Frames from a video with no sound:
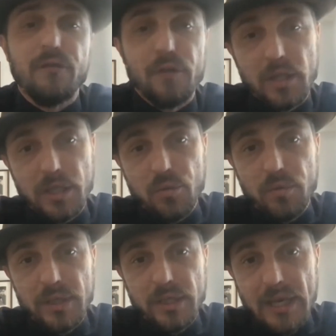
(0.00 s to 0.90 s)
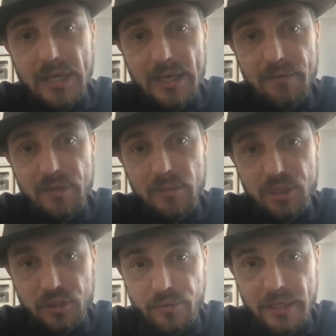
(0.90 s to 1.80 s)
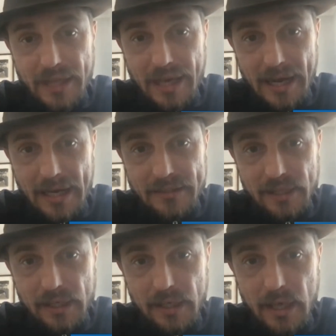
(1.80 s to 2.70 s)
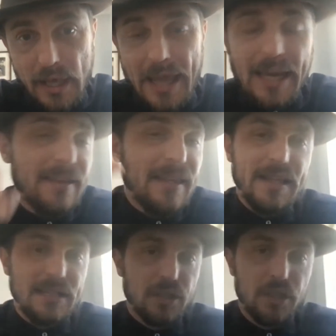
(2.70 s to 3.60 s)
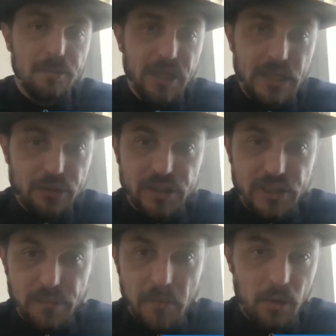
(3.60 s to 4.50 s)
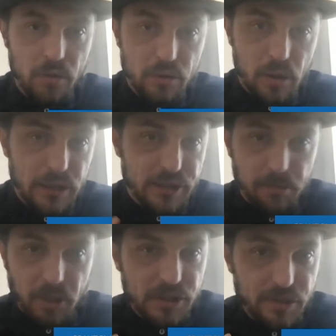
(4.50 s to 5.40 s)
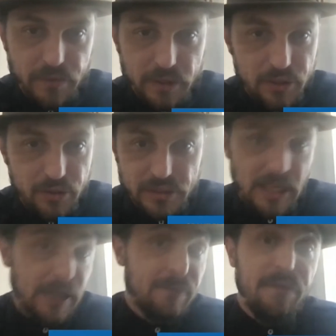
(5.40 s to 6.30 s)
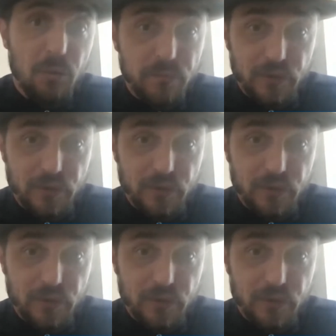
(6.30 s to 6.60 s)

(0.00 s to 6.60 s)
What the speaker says: for the liquidity I gave them to create that asset. And I think that's going to be an interesting model across a bunch of industries, like film,